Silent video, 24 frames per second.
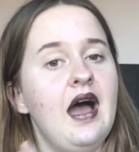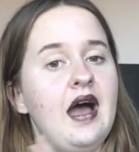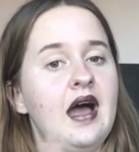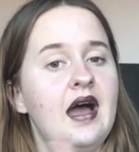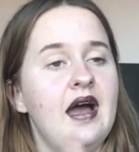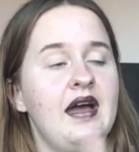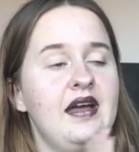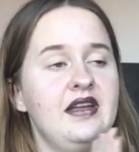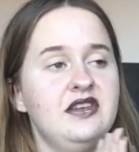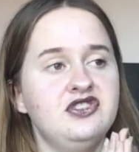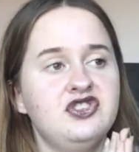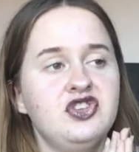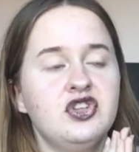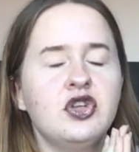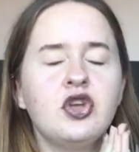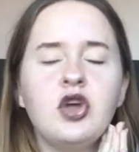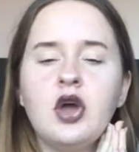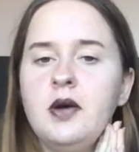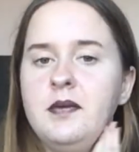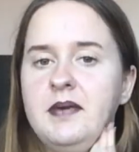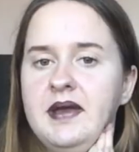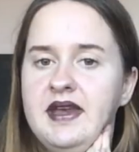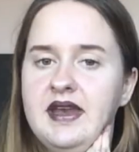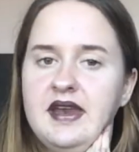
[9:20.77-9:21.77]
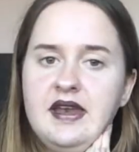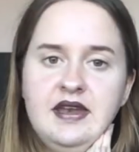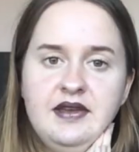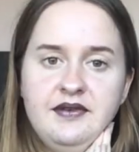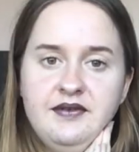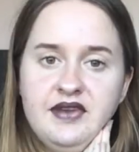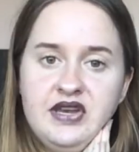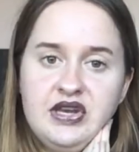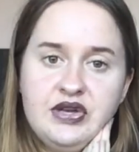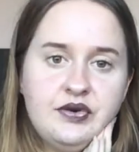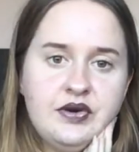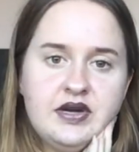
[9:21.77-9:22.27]
And comment any
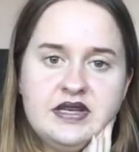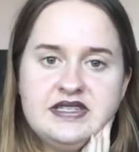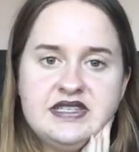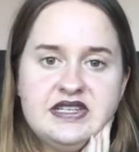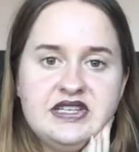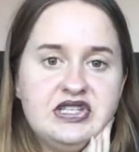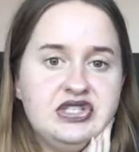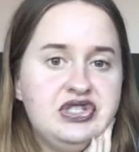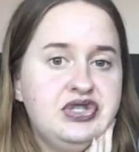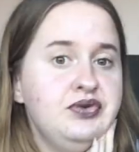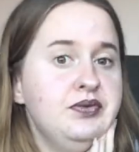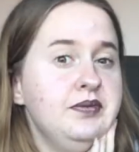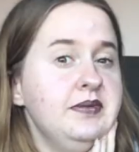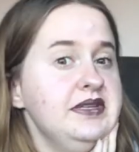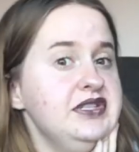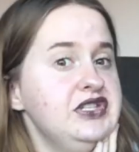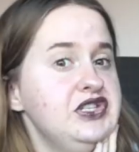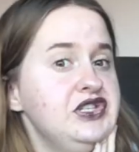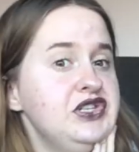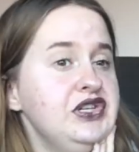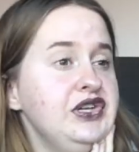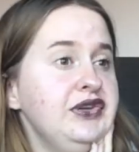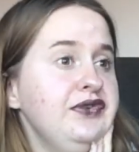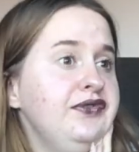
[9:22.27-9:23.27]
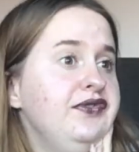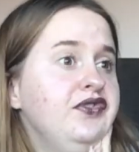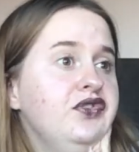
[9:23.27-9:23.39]
video ideas you want me to do